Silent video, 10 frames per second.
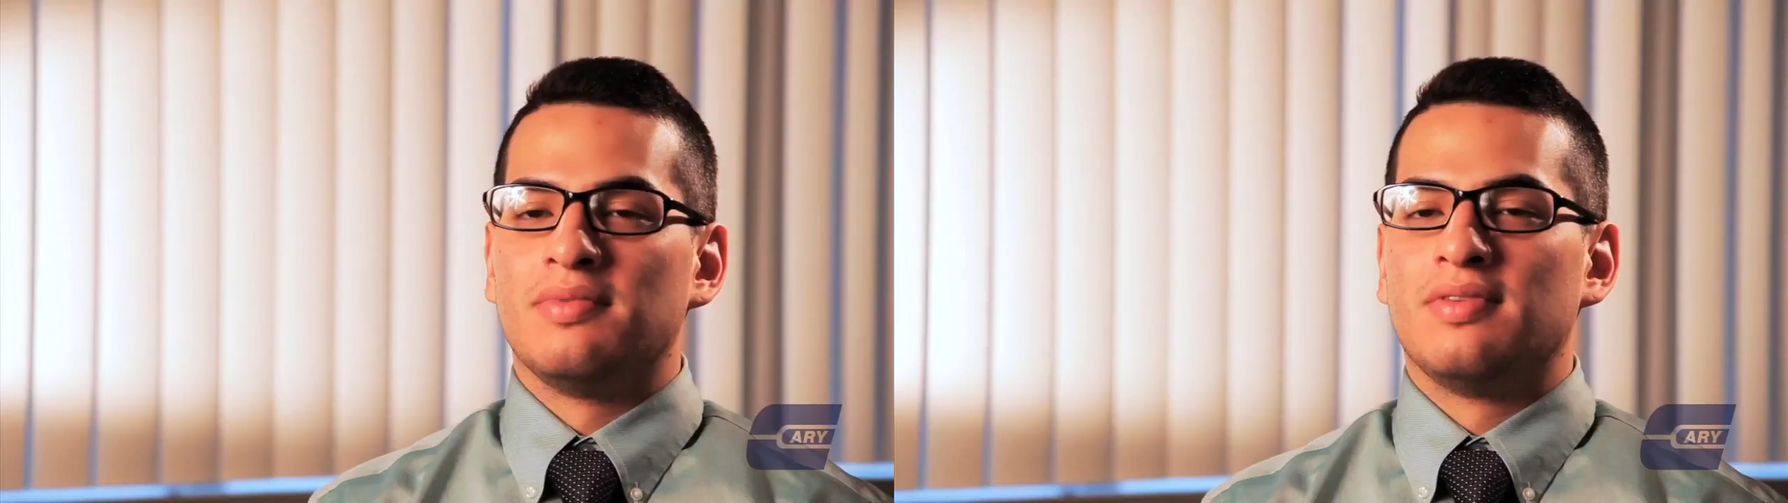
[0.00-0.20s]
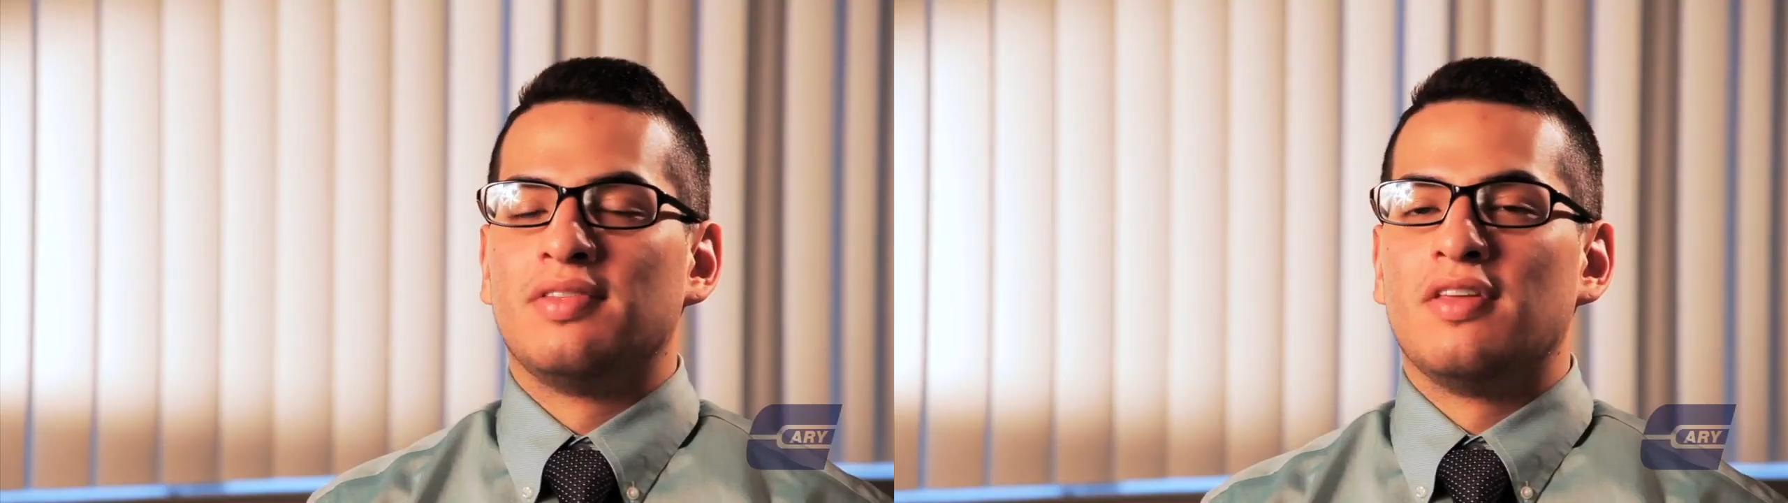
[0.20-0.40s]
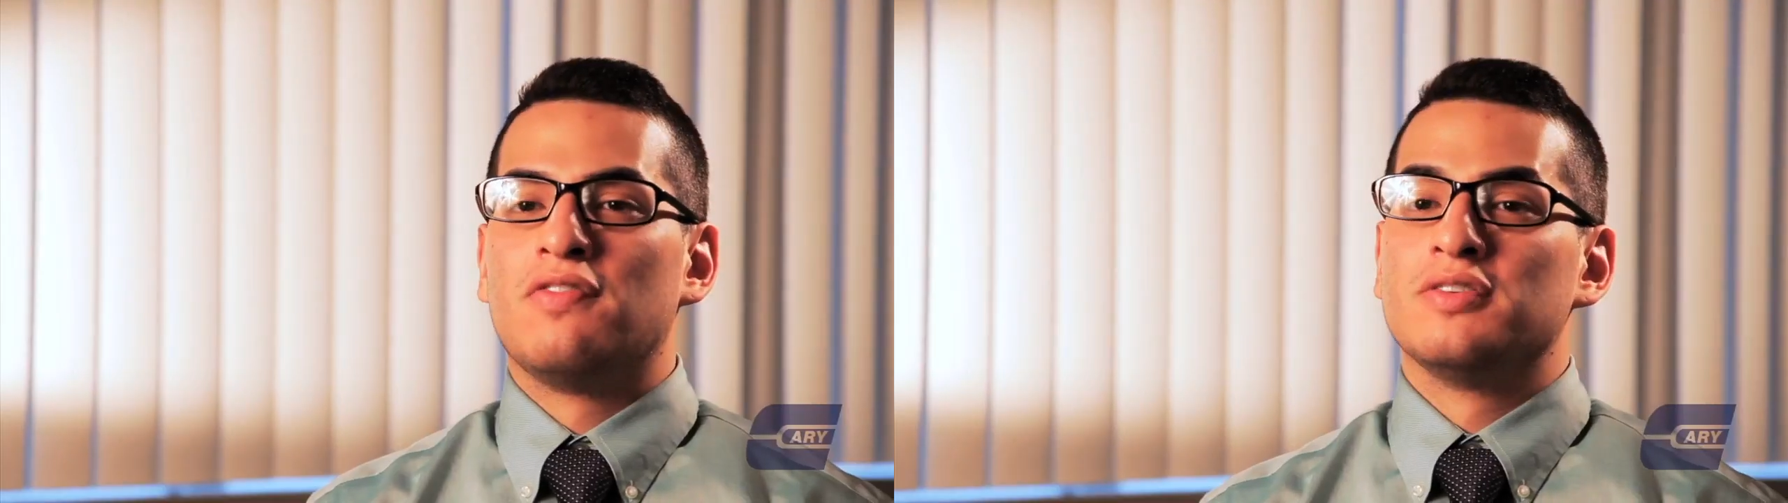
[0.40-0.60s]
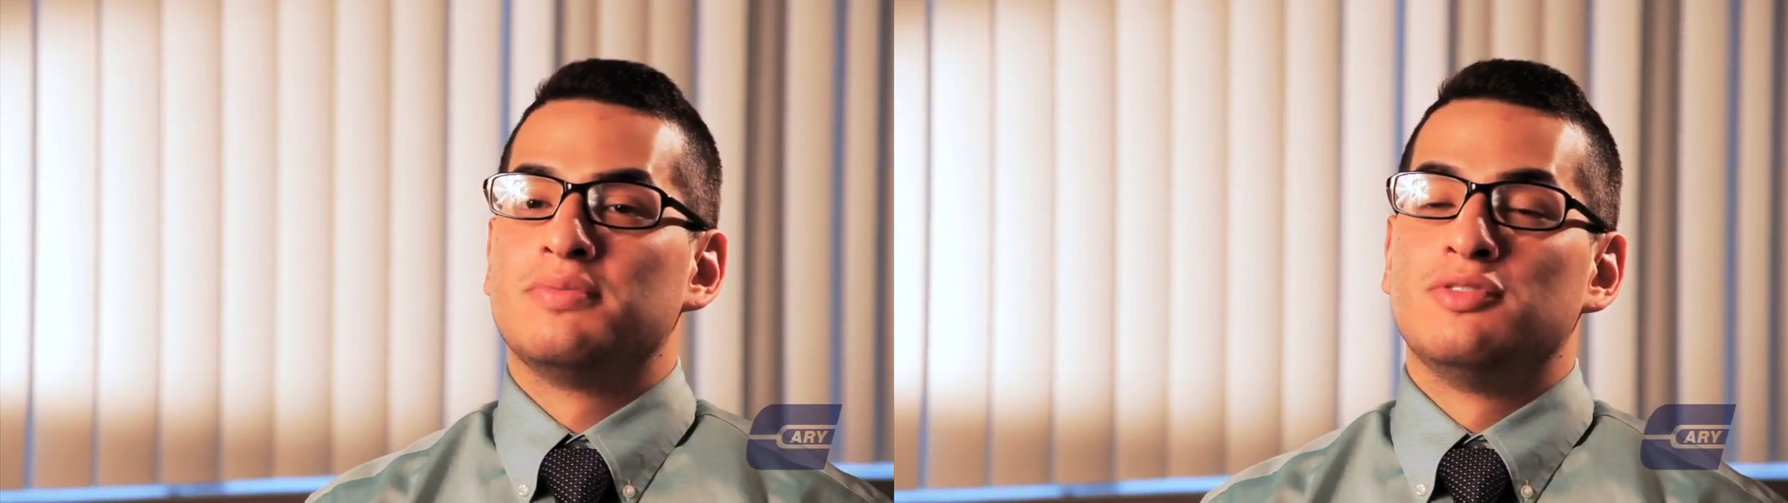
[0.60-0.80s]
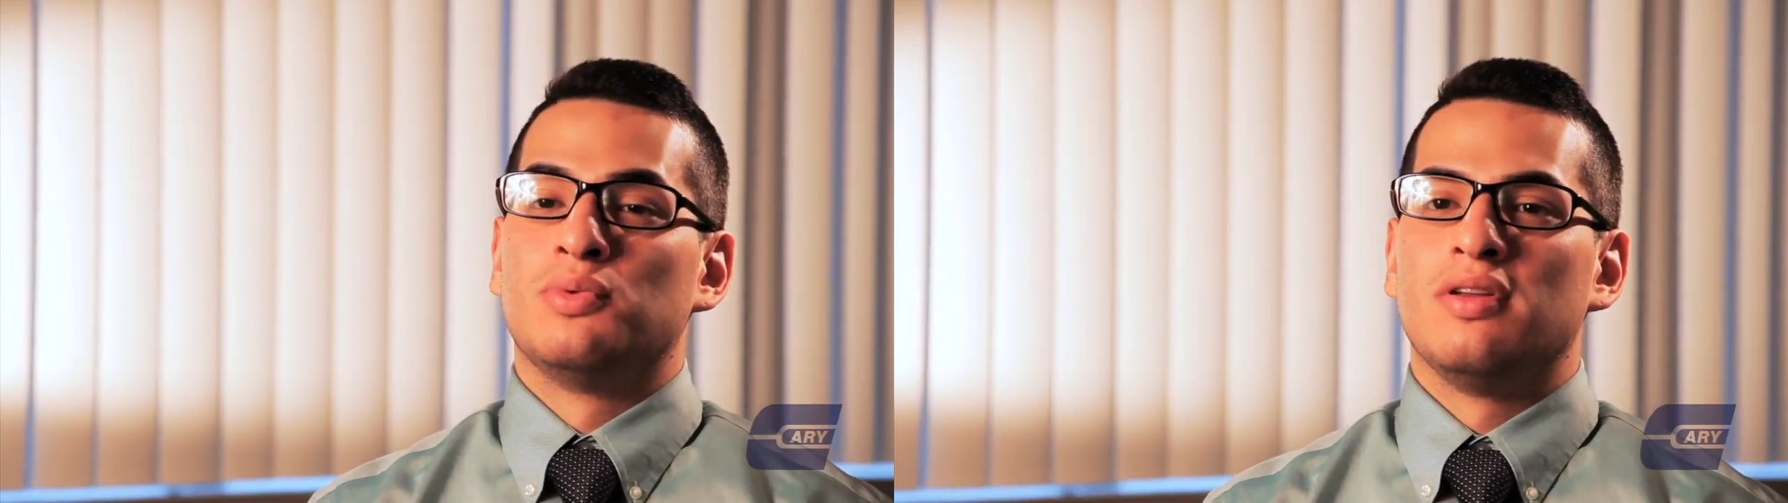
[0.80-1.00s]
The difference
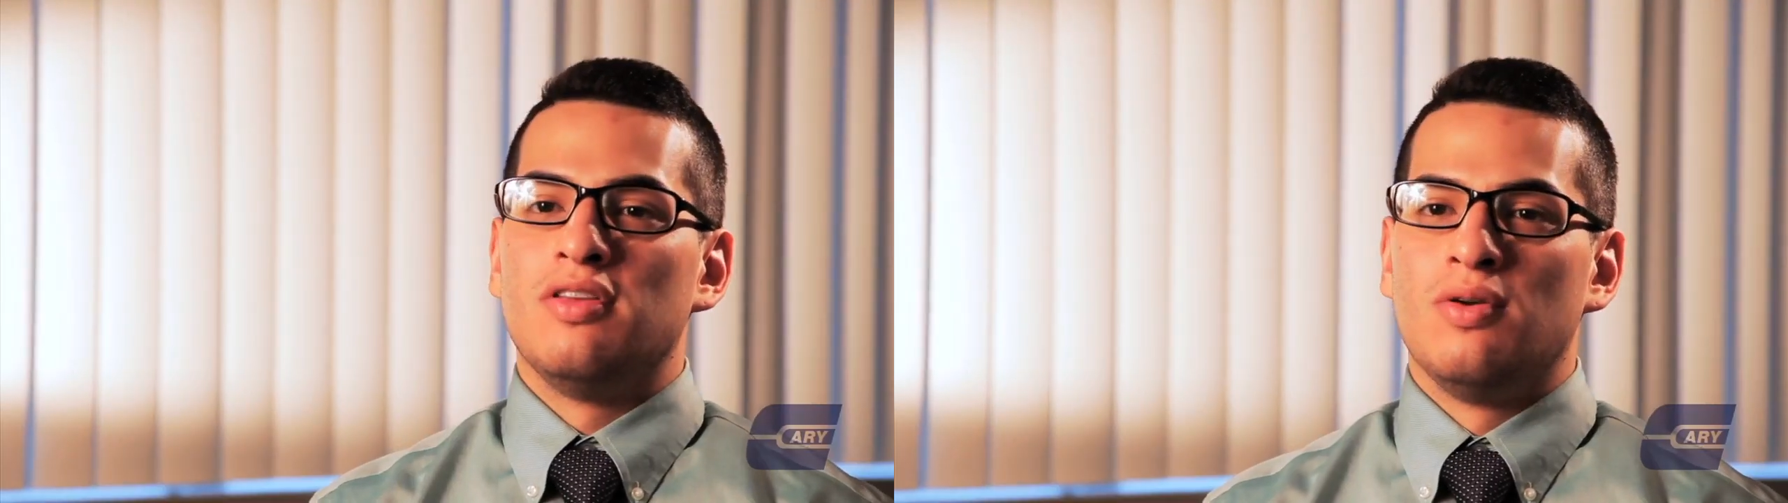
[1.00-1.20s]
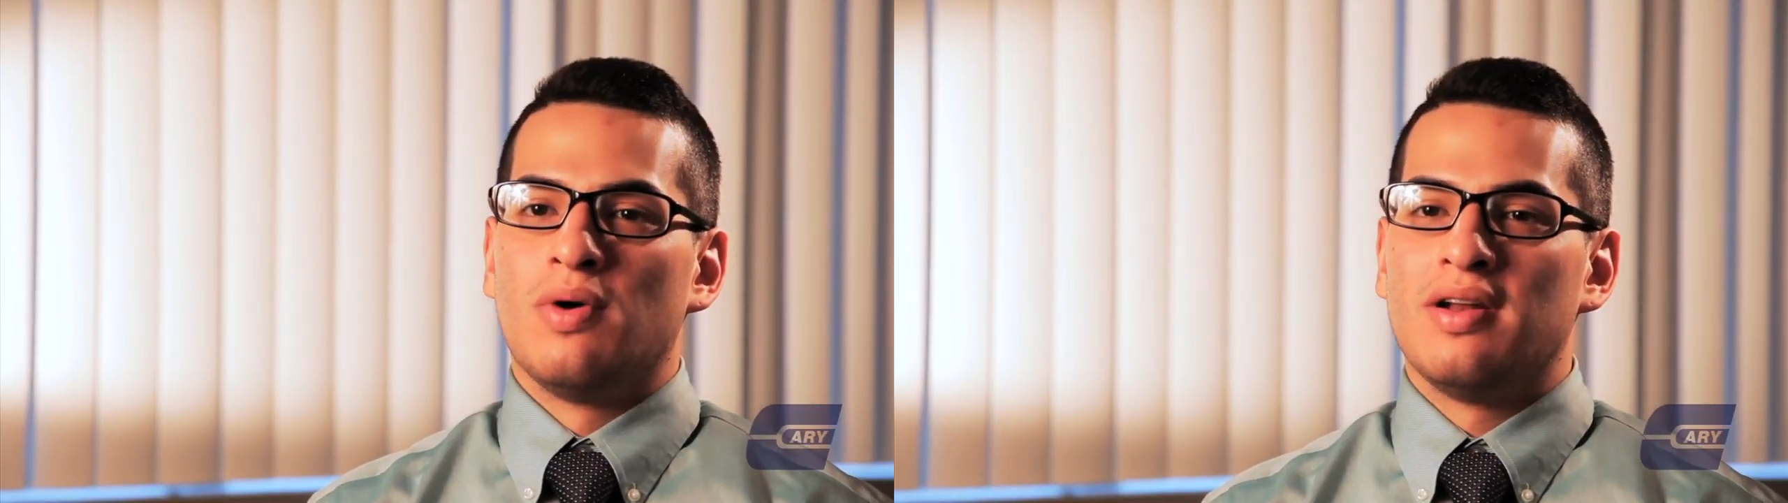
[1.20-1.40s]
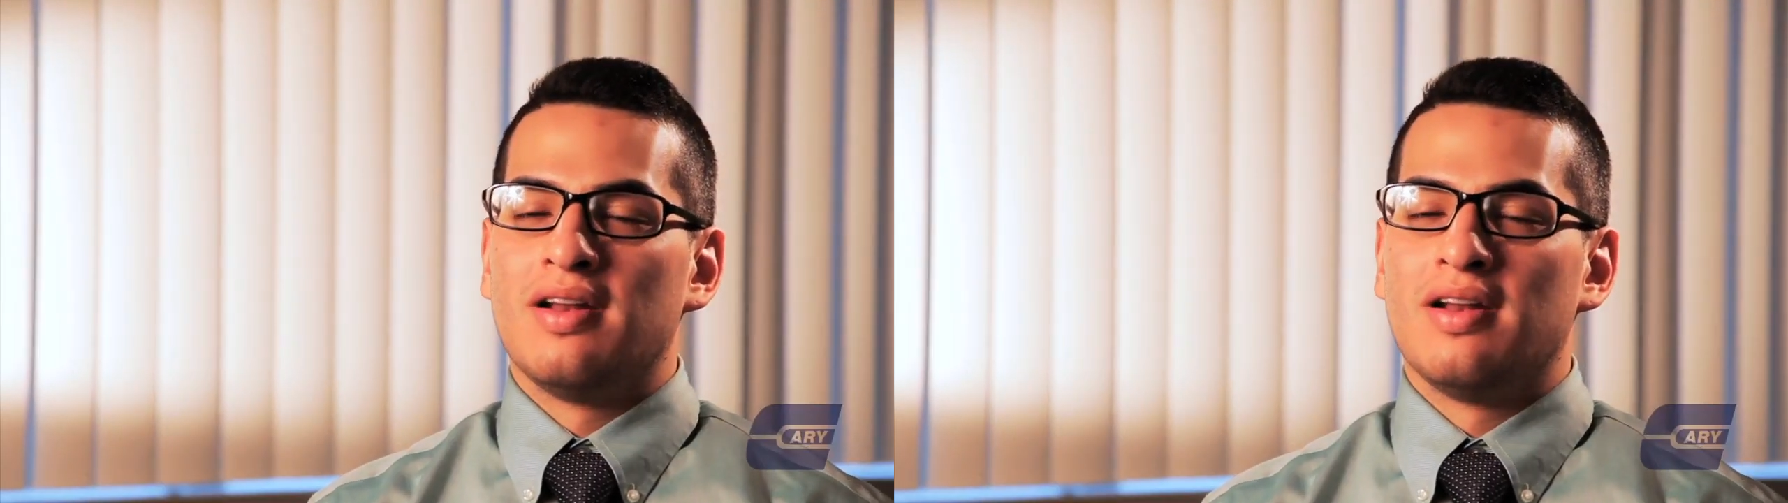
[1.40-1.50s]
between UN and